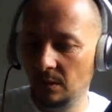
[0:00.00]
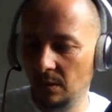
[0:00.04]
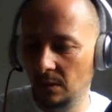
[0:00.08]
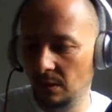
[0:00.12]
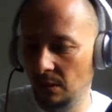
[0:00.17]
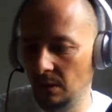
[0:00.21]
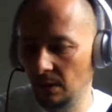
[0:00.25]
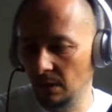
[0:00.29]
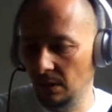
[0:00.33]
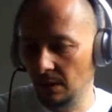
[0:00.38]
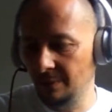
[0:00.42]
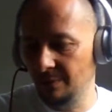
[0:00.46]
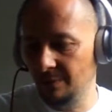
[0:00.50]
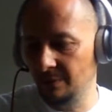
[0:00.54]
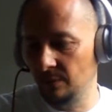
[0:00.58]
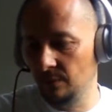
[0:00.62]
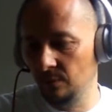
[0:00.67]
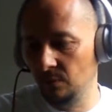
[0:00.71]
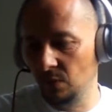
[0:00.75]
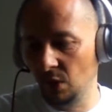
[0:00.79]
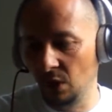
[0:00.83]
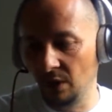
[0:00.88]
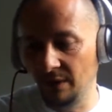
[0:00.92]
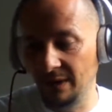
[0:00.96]

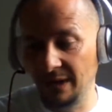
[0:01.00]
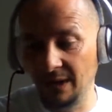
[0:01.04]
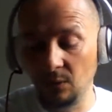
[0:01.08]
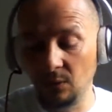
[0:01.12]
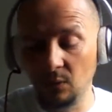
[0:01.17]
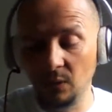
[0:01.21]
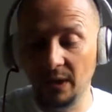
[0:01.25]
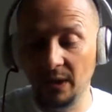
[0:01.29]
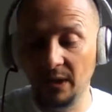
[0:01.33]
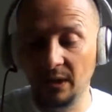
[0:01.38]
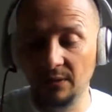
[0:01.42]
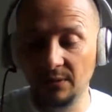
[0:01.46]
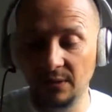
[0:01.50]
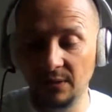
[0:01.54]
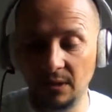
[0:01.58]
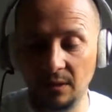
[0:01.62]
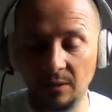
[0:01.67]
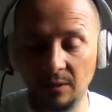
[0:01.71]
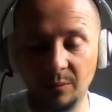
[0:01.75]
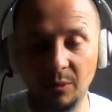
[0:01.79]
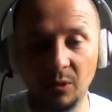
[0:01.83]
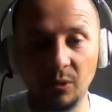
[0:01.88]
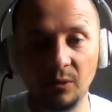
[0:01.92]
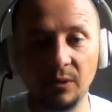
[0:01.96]
Got that wing, and
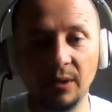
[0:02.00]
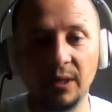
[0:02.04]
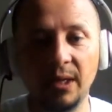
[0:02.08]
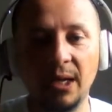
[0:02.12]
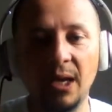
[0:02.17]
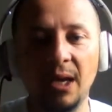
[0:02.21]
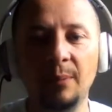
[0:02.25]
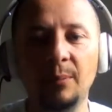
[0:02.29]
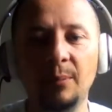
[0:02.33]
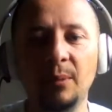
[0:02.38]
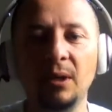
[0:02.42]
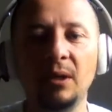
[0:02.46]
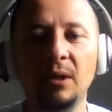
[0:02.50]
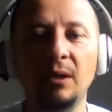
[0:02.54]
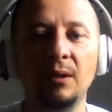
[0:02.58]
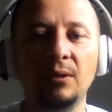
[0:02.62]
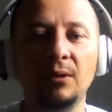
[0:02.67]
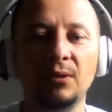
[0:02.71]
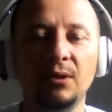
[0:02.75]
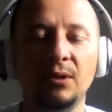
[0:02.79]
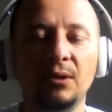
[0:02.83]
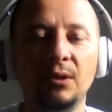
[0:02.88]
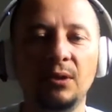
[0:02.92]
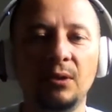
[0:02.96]
then I bought the Cappy
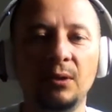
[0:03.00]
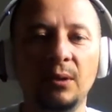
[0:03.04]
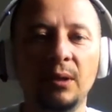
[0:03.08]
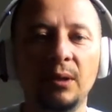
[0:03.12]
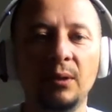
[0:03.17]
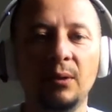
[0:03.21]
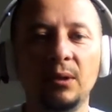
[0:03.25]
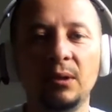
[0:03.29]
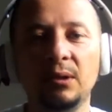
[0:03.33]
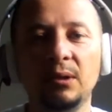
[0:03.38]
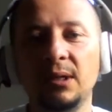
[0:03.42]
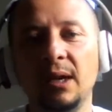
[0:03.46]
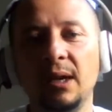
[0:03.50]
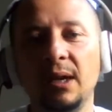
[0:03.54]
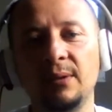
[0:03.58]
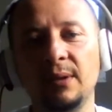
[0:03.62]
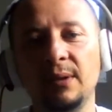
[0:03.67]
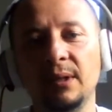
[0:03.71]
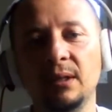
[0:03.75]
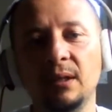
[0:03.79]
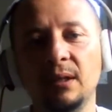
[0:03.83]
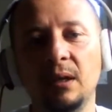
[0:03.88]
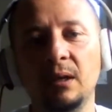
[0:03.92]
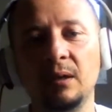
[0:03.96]
because I knew it could
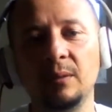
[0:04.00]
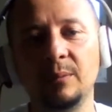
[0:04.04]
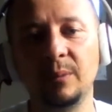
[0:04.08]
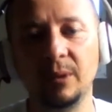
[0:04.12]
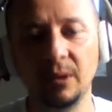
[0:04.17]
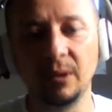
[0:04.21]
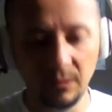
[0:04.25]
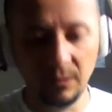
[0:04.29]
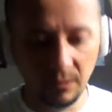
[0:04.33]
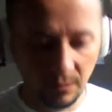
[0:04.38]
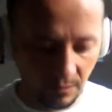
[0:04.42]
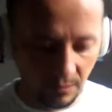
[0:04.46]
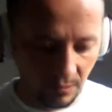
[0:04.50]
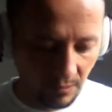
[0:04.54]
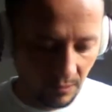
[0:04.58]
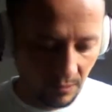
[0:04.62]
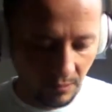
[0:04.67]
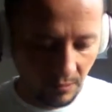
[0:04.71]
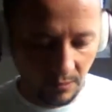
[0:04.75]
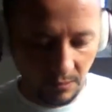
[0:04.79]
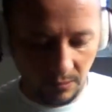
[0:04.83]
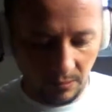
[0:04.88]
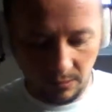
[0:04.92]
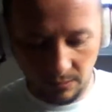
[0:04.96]
carry a GoPro,
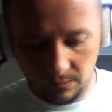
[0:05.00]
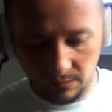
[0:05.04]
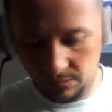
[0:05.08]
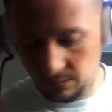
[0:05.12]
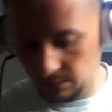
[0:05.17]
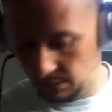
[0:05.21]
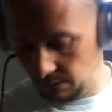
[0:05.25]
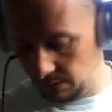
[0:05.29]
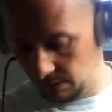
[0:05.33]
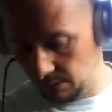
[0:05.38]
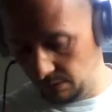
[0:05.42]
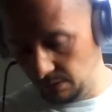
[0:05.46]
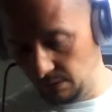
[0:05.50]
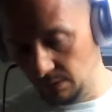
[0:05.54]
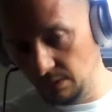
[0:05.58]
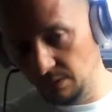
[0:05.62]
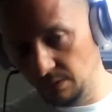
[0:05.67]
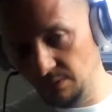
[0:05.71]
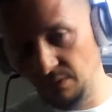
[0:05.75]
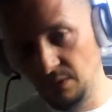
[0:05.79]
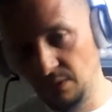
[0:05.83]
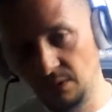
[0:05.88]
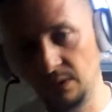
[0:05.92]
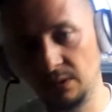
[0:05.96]
and
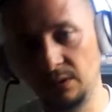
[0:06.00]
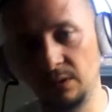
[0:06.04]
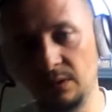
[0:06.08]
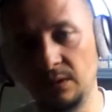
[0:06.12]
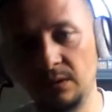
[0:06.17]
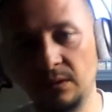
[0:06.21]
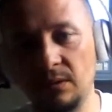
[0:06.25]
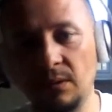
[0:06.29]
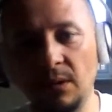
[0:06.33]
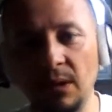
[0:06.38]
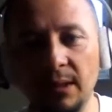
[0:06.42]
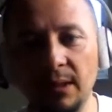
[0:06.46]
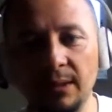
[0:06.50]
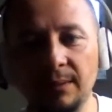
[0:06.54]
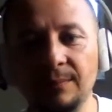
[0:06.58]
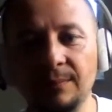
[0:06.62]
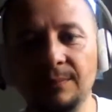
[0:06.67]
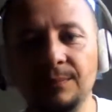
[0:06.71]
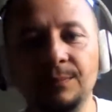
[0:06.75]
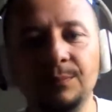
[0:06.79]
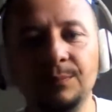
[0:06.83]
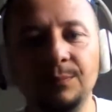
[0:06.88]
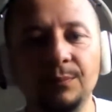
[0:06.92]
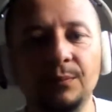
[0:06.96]
the footage is great.
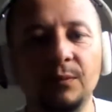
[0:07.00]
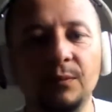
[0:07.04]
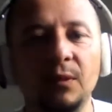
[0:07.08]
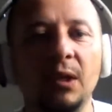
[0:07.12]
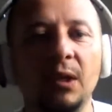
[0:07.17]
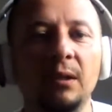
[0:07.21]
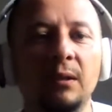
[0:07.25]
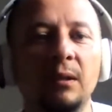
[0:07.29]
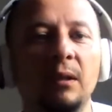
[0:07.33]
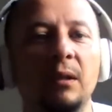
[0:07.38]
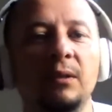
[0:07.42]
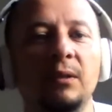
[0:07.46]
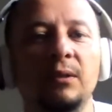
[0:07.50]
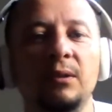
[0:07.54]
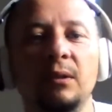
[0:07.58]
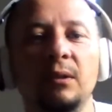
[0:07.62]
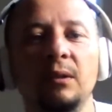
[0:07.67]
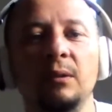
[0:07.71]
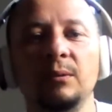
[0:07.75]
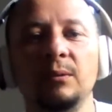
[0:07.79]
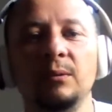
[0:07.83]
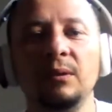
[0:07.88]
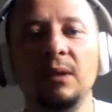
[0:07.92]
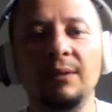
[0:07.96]
And last
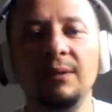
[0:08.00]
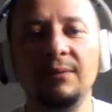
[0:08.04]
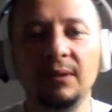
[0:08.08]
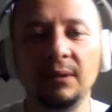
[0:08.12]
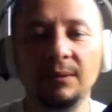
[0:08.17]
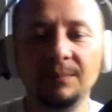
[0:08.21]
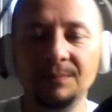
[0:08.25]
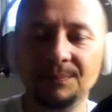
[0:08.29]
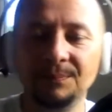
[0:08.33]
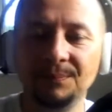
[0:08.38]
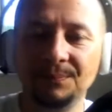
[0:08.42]
night was lovely.